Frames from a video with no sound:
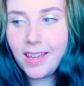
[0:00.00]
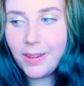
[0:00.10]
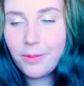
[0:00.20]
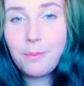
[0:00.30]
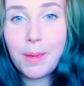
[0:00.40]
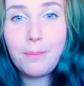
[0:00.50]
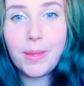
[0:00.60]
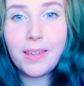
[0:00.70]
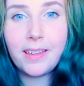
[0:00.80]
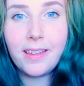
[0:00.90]

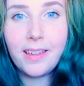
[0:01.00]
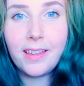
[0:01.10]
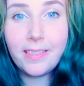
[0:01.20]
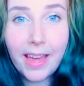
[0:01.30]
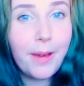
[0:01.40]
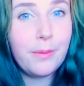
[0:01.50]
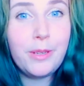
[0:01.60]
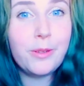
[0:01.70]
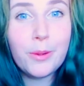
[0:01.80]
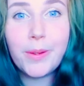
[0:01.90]
remember that
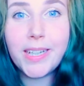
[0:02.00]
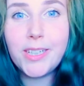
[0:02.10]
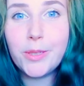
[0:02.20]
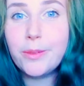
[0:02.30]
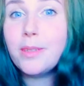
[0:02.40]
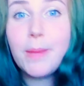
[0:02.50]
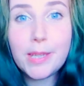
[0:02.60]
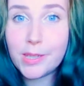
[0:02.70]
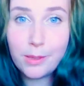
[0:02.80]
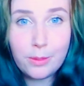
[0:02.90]
when you're talking to
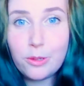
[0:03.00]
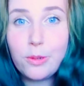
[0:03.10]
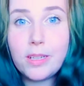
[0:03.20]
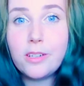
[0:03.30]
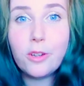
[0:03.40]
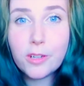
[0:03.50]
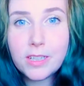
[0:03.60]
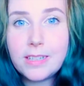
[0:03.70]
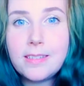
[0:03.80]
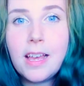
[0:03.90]
specialists, when you're talking to
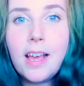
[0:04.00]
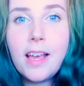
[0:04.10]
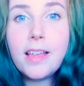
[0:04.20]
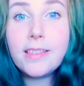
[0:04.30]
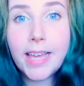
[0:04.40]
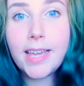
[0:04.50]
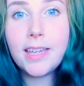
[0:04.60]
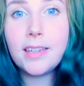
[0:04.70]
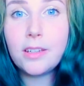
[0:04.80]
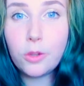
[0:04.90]
doctors,
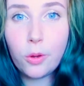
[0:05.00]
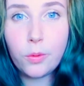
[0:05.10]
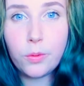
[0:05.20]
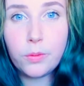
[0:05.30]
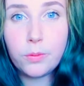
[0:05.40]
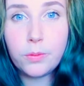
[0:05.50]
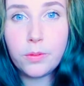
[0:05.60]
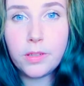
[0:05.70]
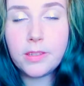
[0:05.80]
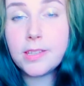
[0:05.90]
they know
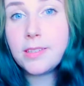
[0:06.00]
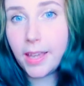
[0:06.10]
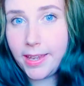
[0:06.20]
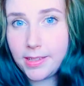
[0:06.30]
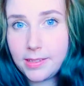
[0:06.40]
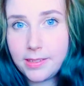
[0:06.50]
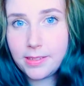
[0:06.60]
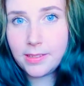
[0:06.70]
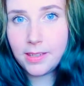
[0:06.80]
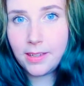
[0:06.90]
the
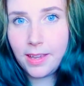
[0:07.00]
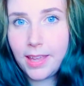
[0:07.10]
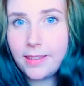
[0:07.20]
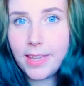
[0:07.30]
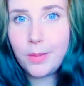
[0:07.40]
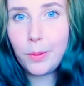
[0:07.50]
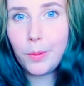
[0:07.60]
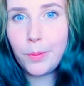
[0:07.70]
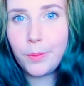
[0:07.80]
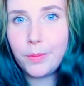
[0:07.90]
science and they
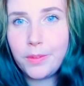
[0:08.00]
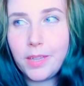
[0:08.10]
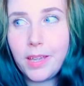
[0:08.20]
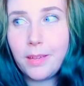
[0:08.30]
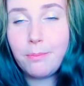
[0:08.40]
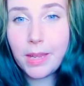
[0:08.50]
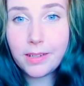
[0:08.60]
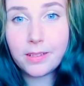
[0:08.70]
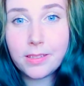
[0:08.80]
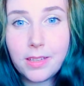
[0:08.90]
know the
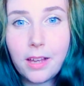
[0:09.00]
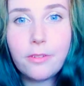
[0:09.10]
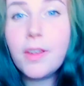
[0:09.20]
medical stuff.